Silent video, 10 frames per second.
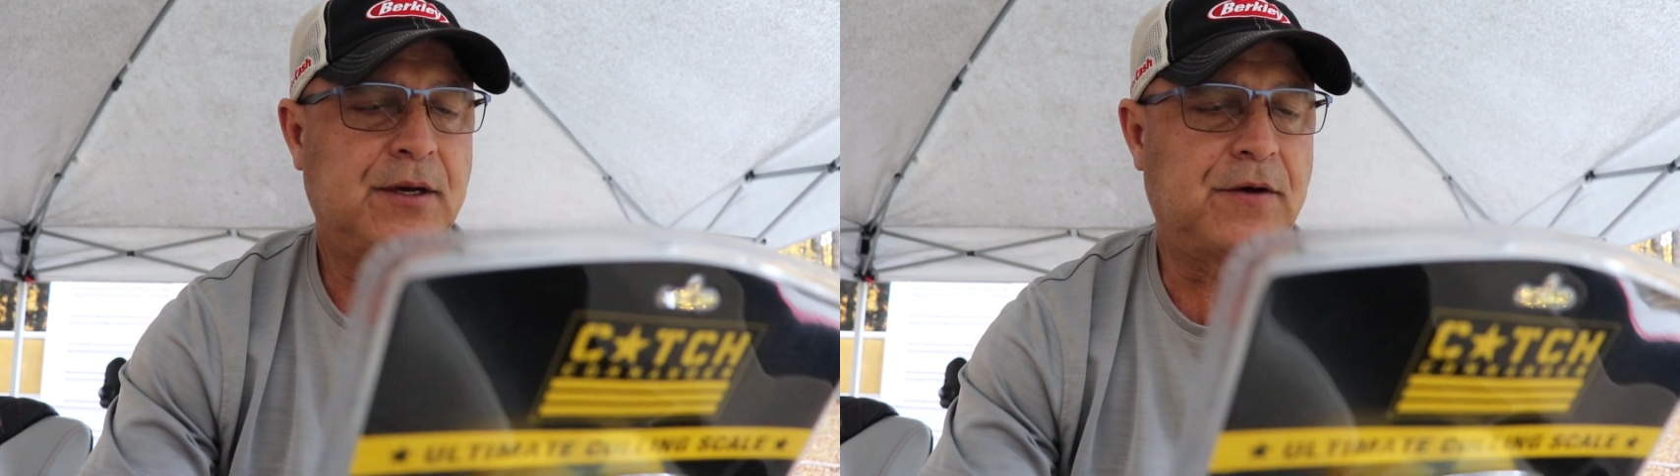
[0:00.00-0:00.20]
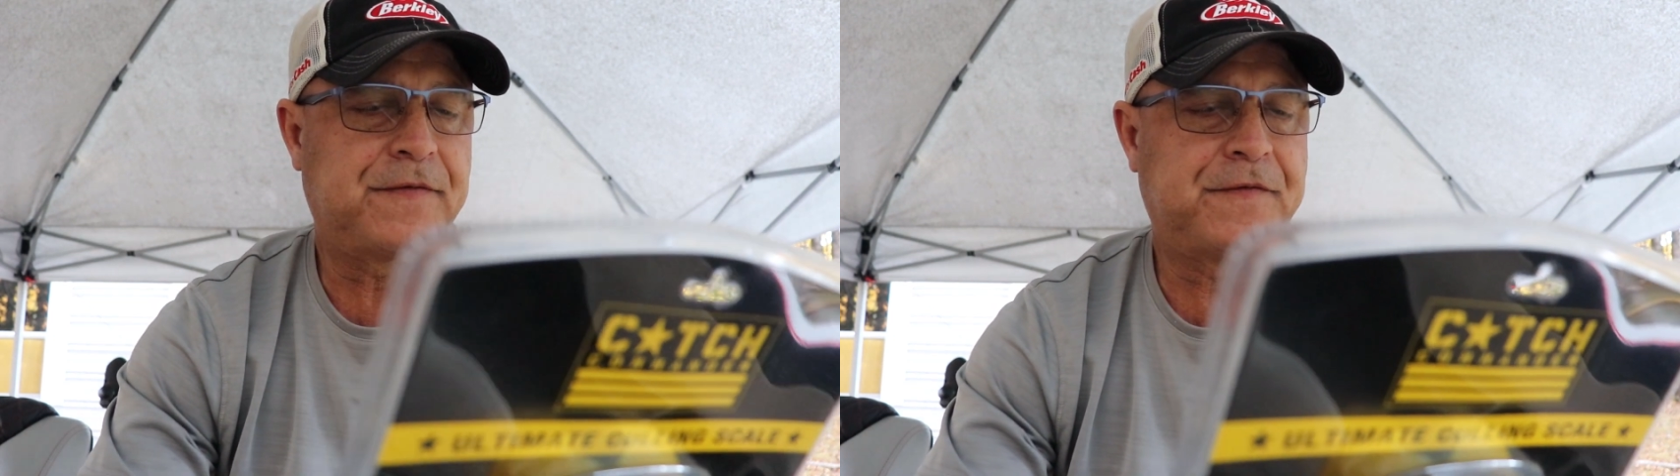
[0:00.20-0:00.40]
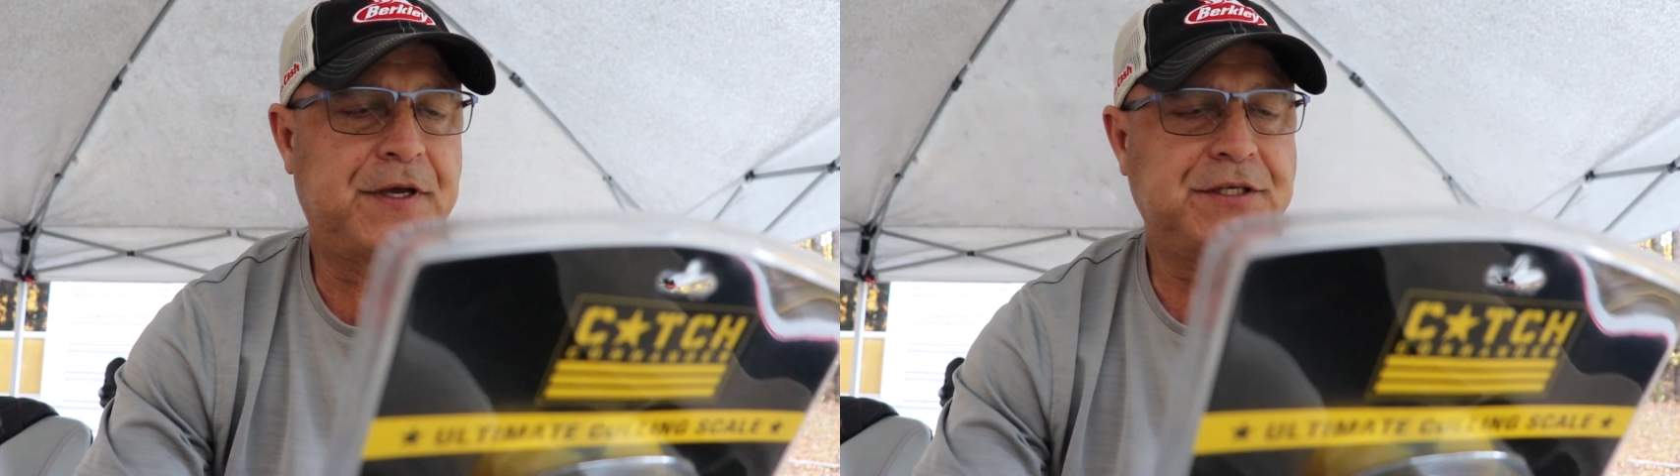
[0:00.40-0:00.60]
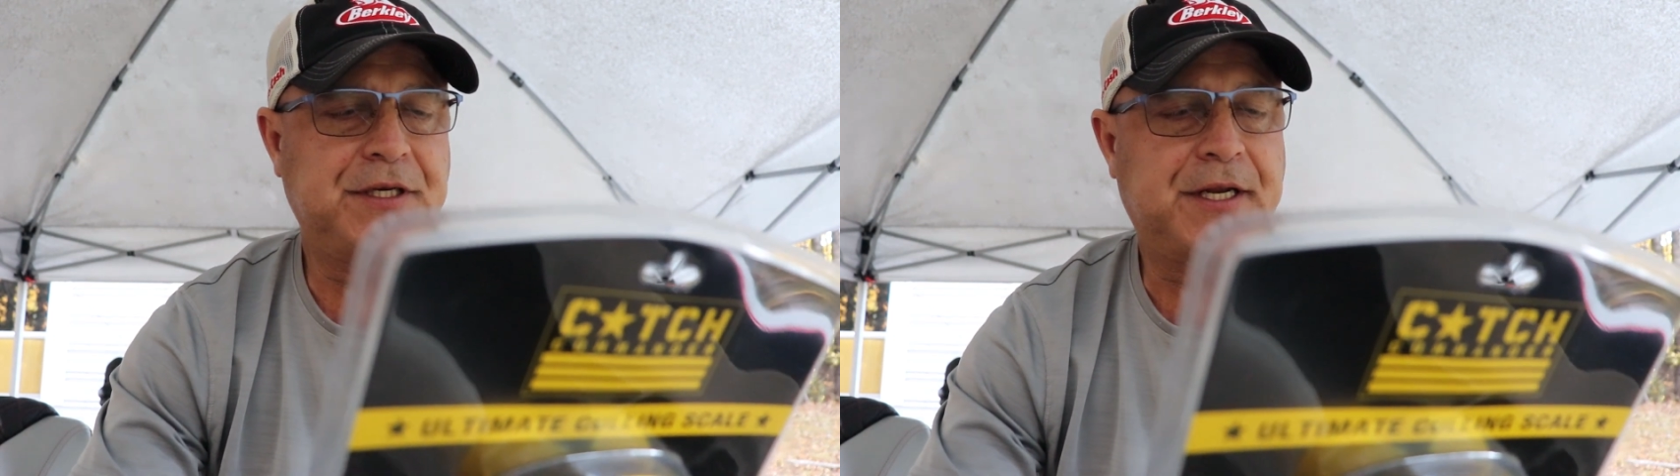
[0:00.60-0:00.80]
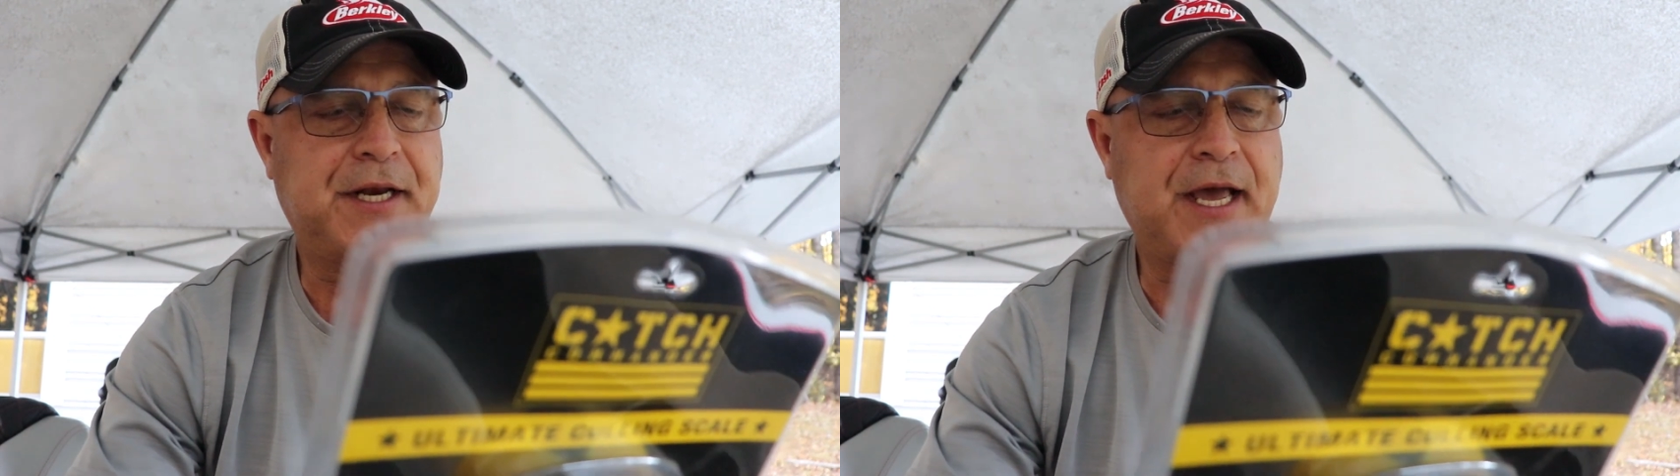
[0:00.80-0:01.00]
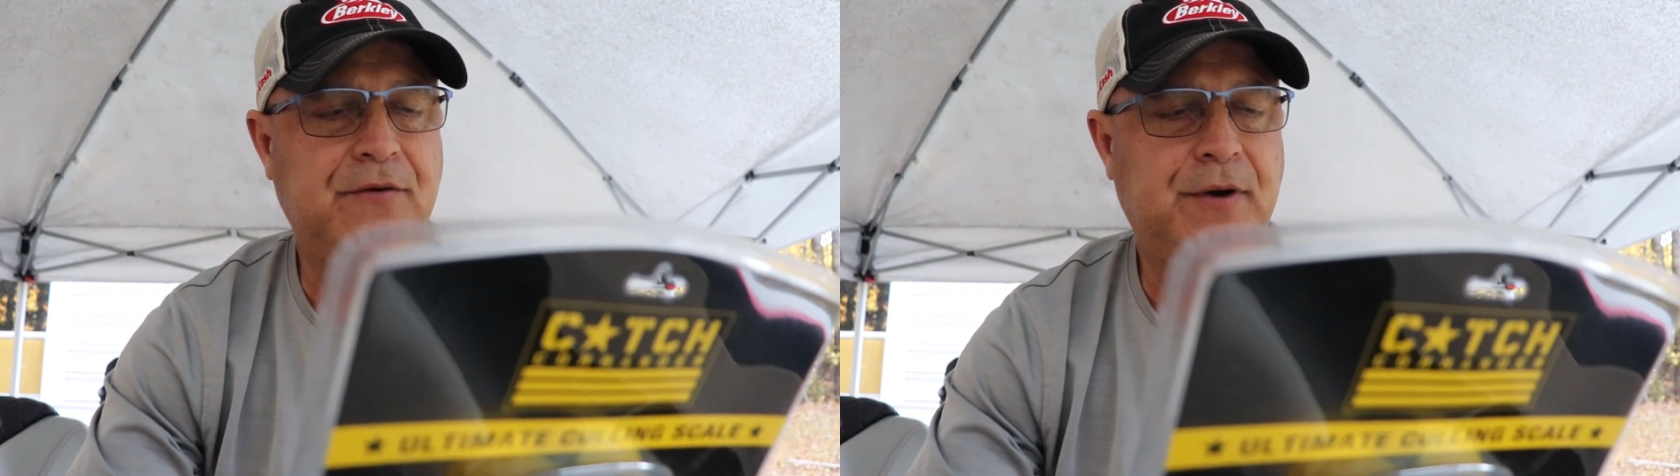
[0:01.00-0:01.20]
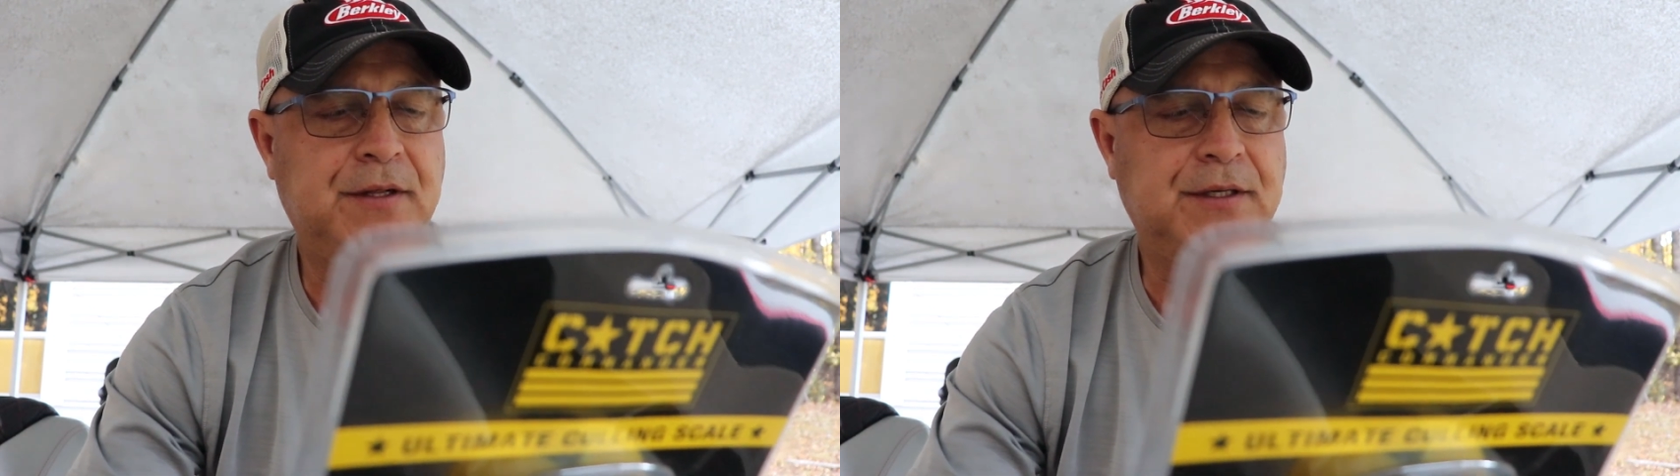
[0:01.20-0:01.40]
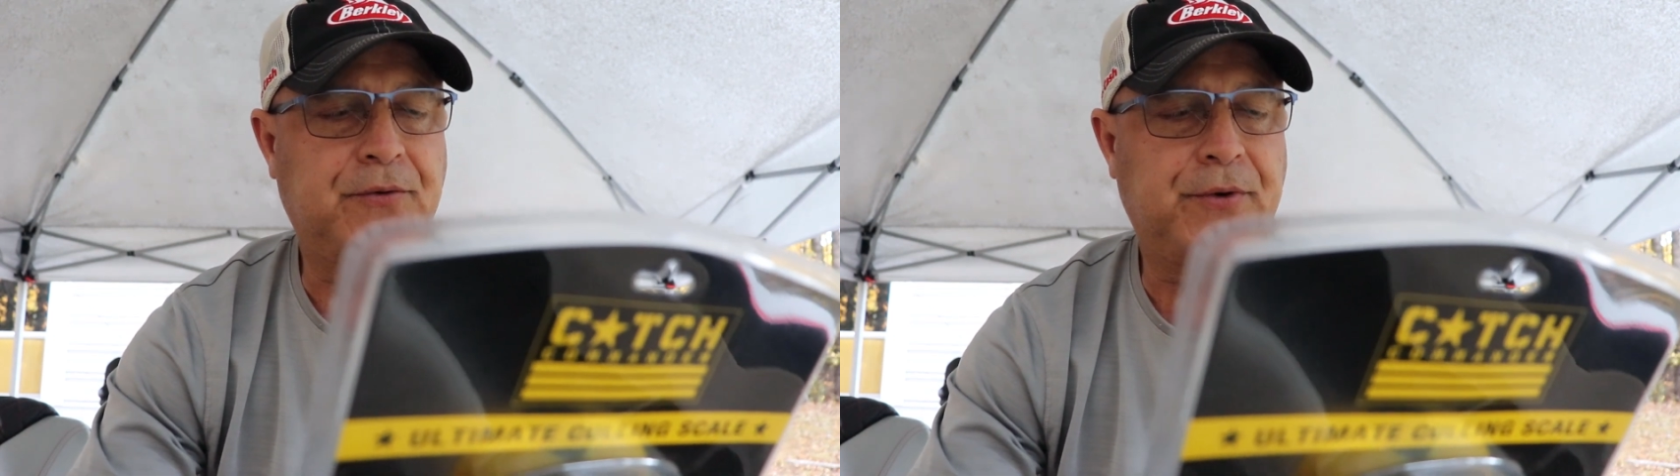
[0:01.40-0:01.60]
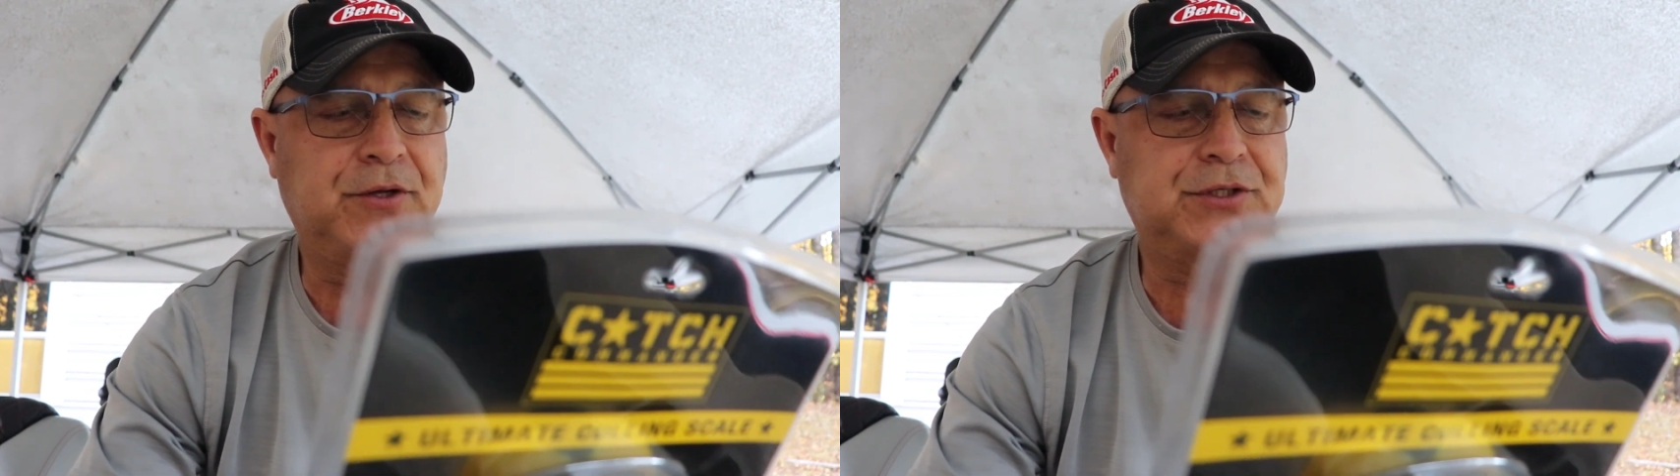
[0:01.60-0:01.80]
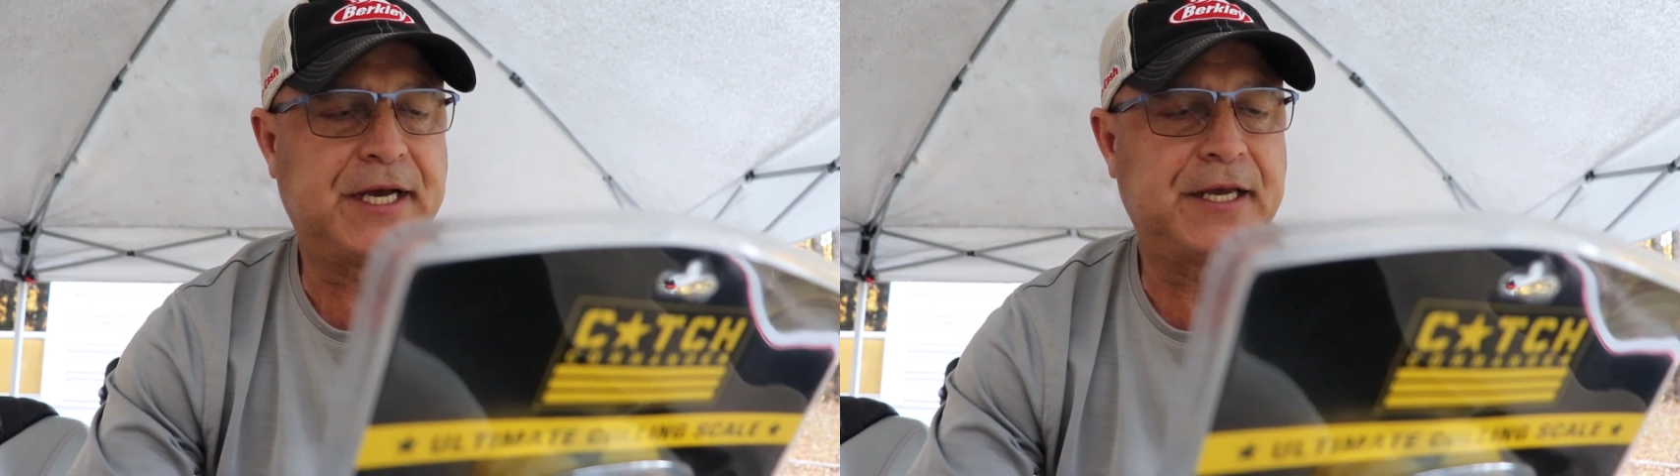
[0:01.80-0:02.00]
of fish in a live well in
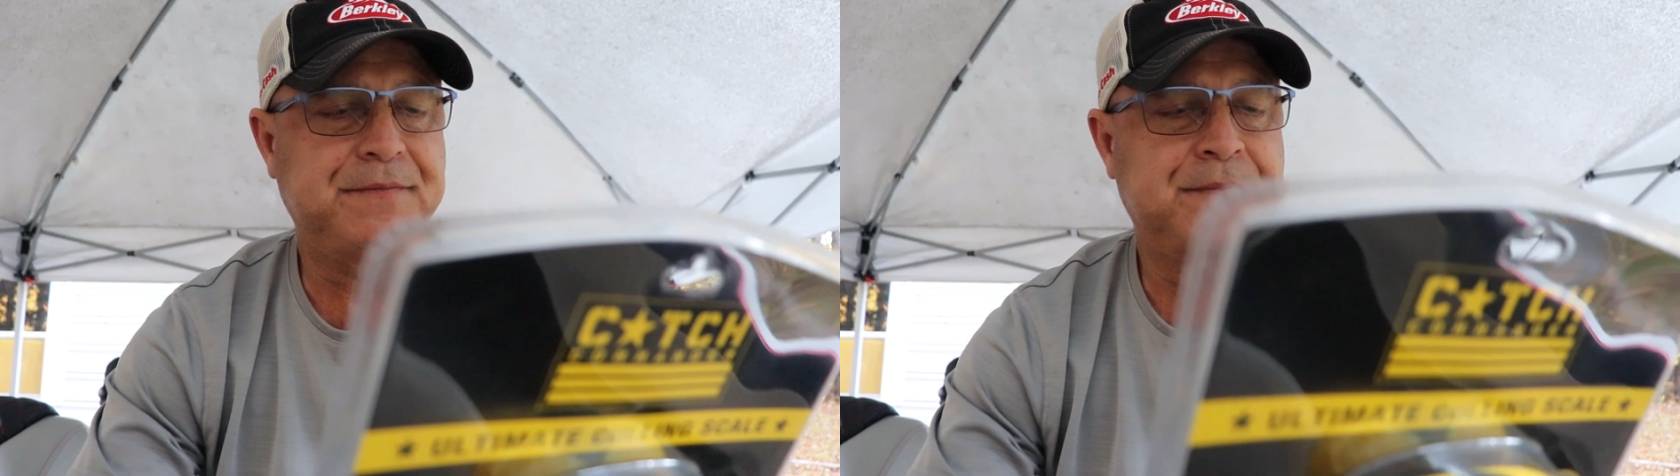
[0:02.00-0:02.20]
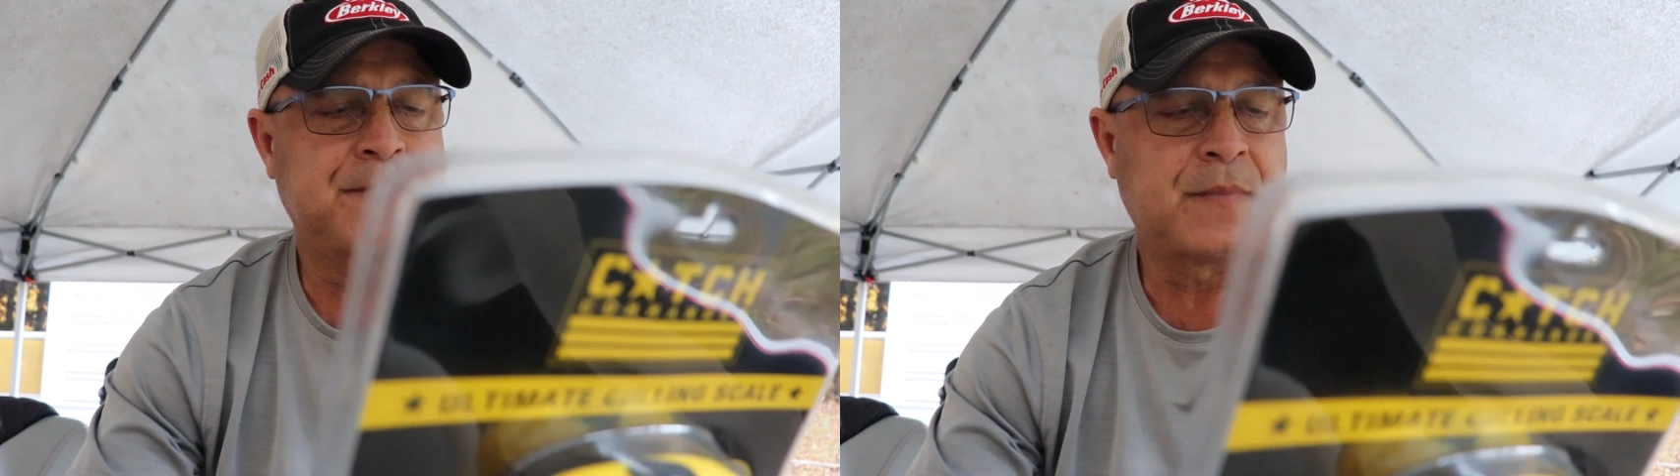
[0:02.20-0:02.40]
real time.